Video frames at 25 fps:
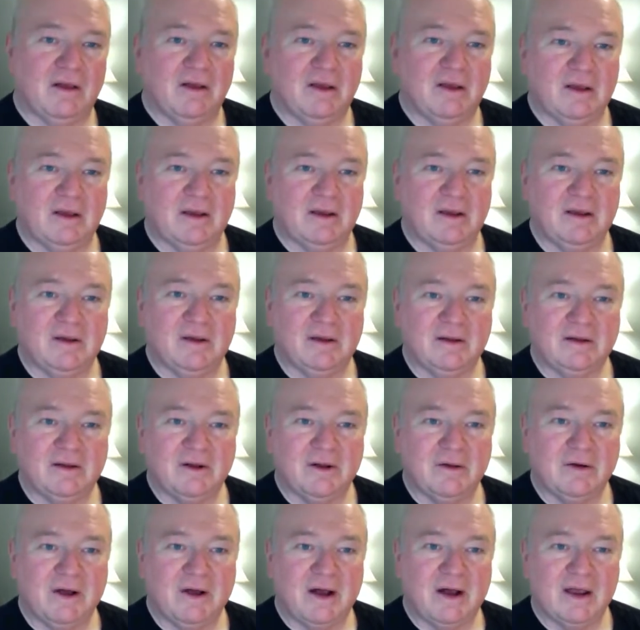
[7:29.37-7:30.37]
And,
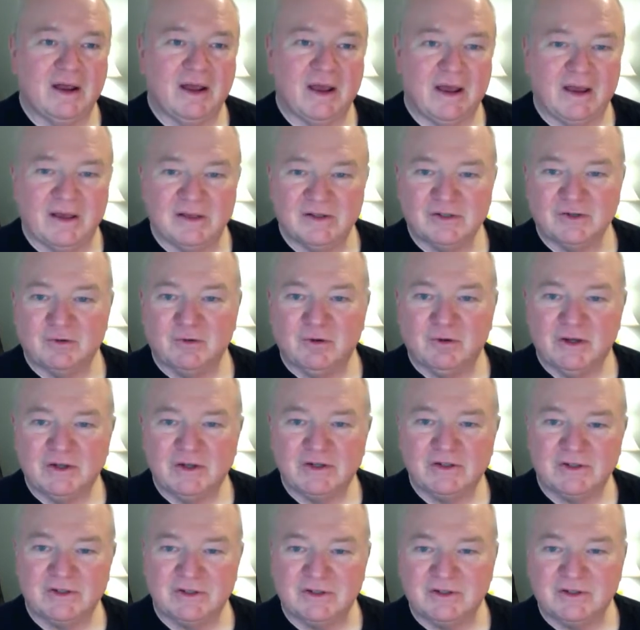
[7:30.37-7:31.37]
I ask
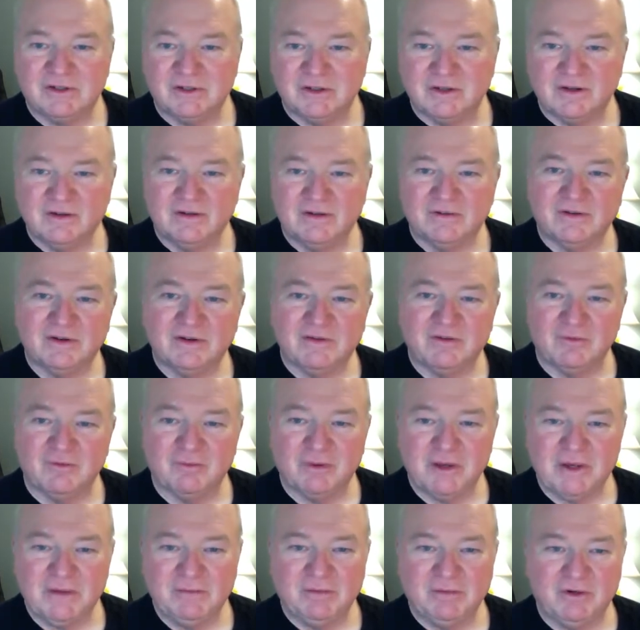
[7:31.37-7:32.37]
questions of different
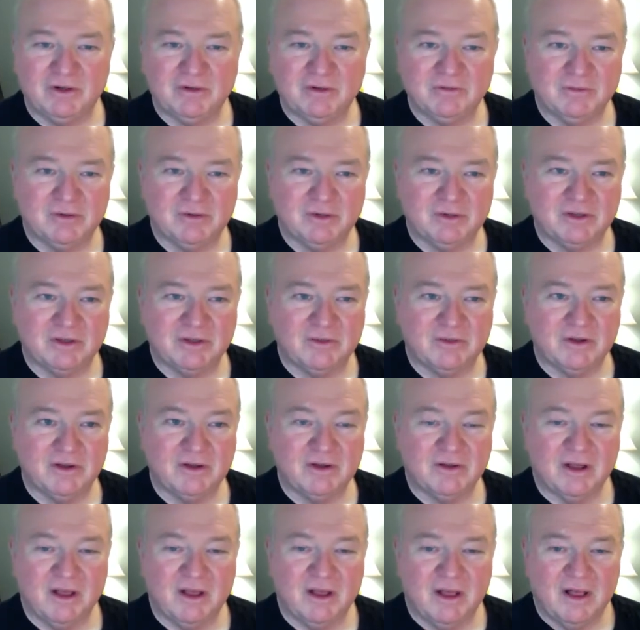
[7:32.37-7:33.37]
people and put them on